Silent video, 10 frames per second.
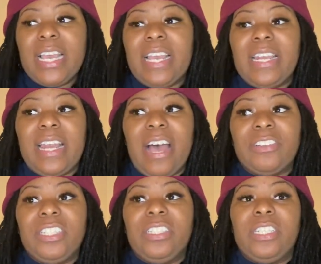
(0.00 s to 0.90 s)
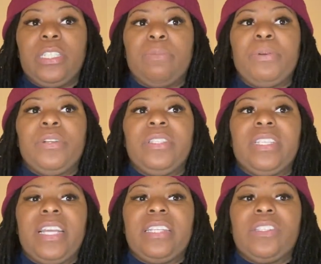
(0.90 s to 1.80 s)
and now she's just a
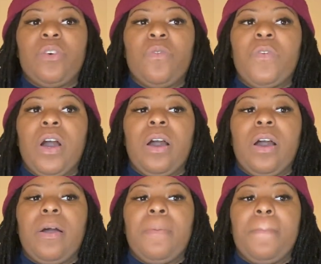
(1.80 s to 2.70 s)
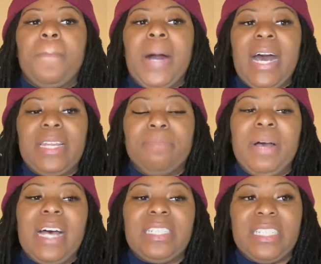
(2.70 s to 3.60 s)
person that's so body
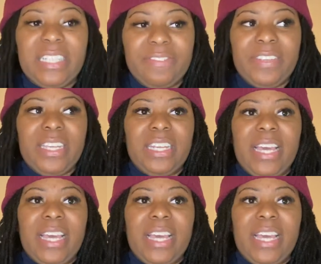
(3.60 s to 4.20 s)
positivity.